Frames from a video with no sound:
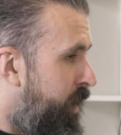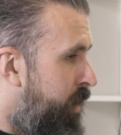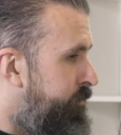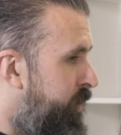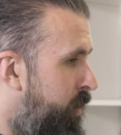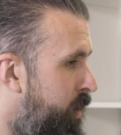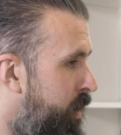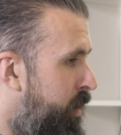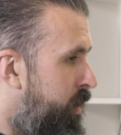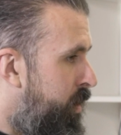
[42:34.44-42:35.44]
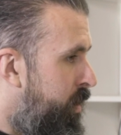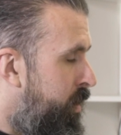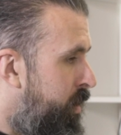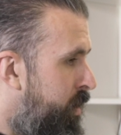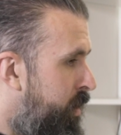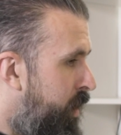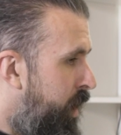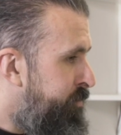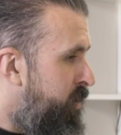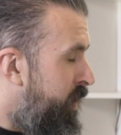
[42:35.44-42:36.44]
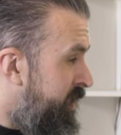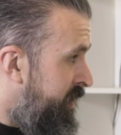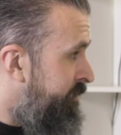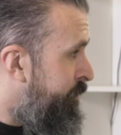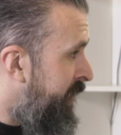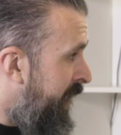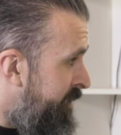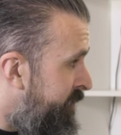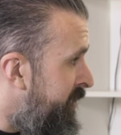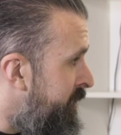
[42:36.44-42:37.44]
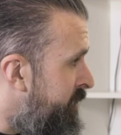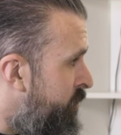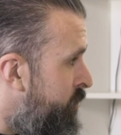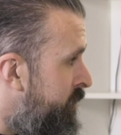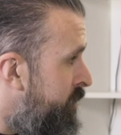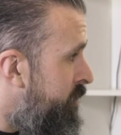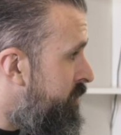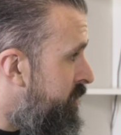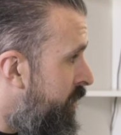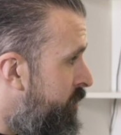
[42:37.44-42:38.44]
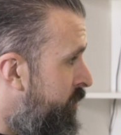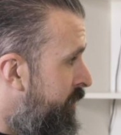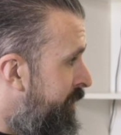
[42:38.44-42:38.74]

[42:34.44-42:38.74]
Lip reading: I'm not an Olympic athlete, Jordan. So